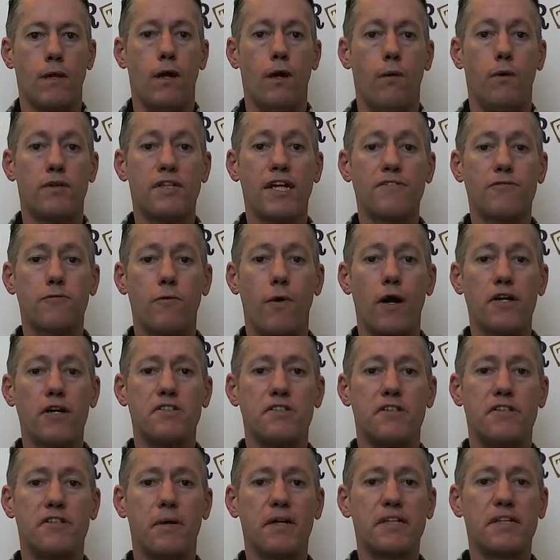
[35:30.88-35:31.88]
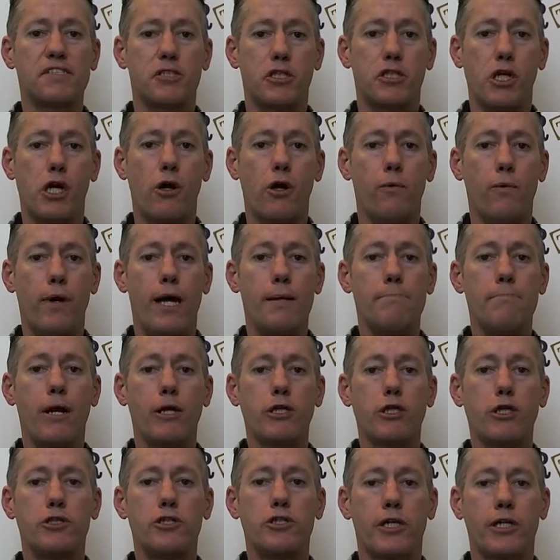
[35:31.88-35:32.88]
Well, thanks for watching this week's show. And
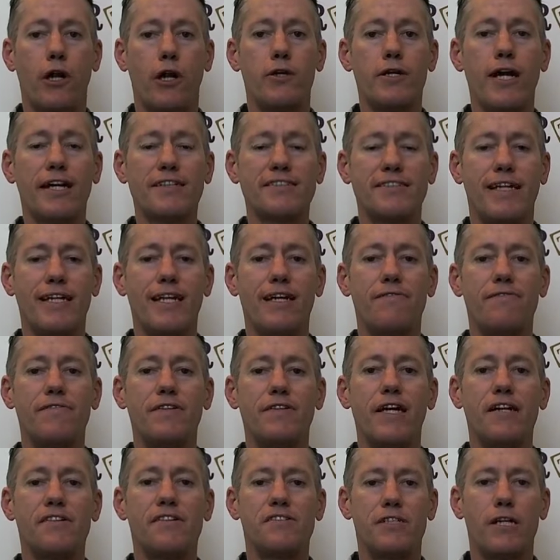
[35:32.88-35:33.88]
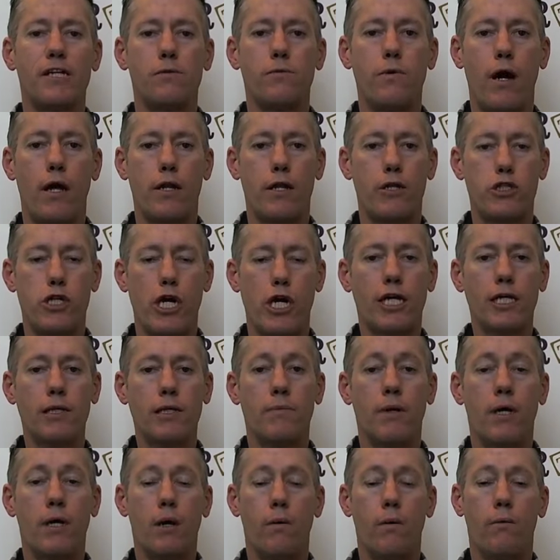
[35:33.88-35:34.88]
make sure to check out our next NFV SDN Reality Check
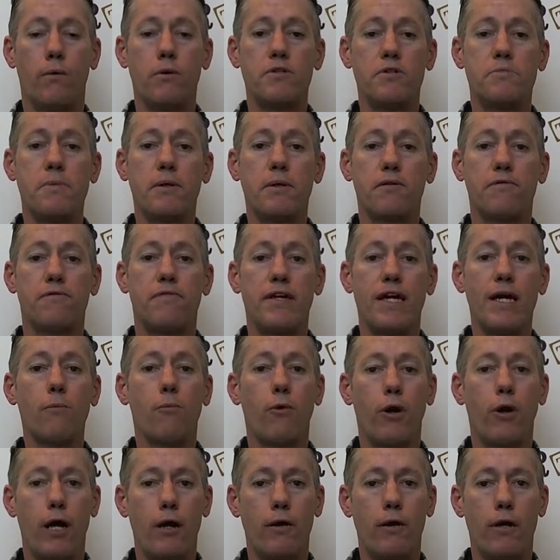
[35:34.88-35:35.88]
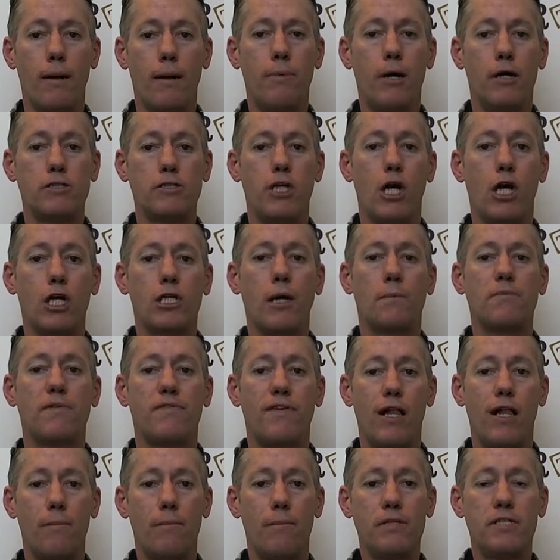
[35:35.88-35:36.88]
when we speak with VMware about telecom
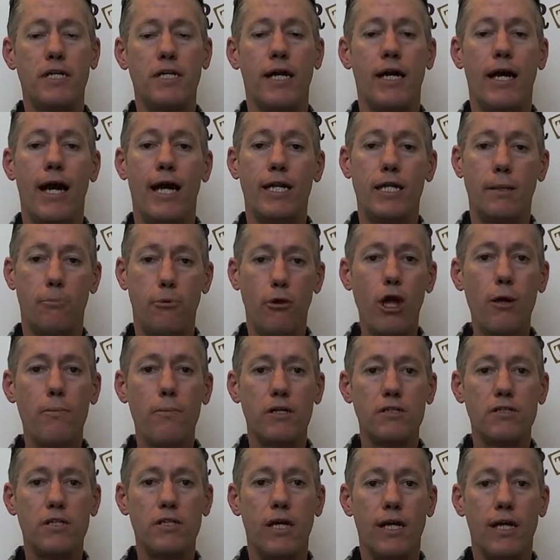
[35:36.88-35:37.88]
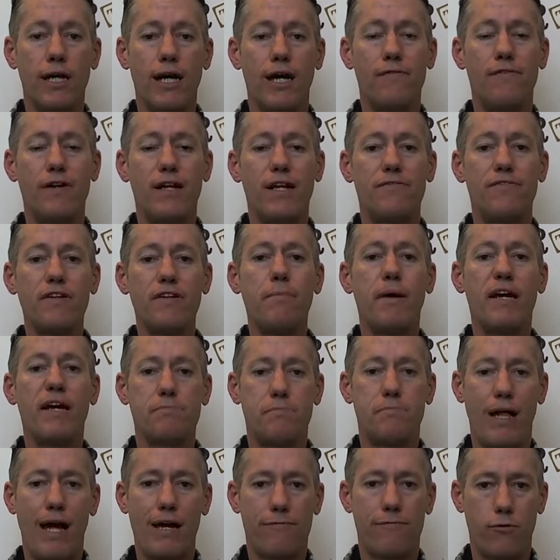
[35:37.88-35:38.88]
development and deployment of
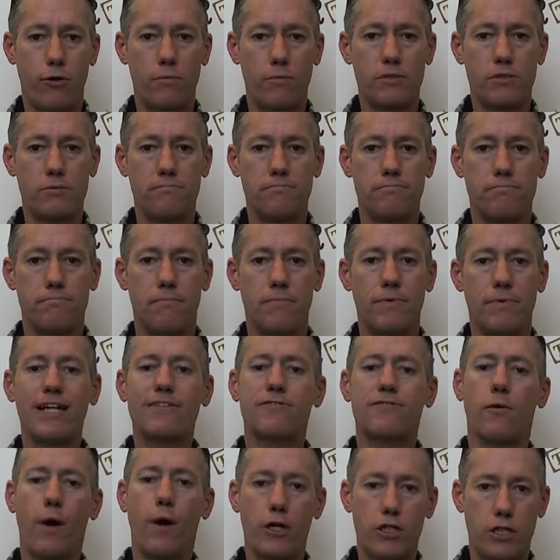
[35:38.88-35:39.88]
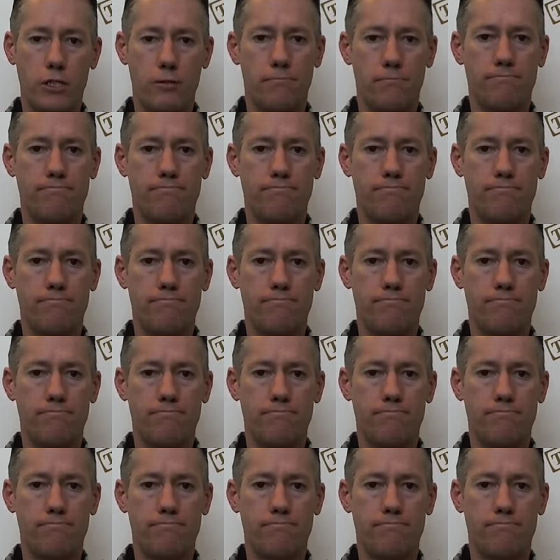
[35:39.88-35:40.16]
NFV-based platforms. Thanks for watching.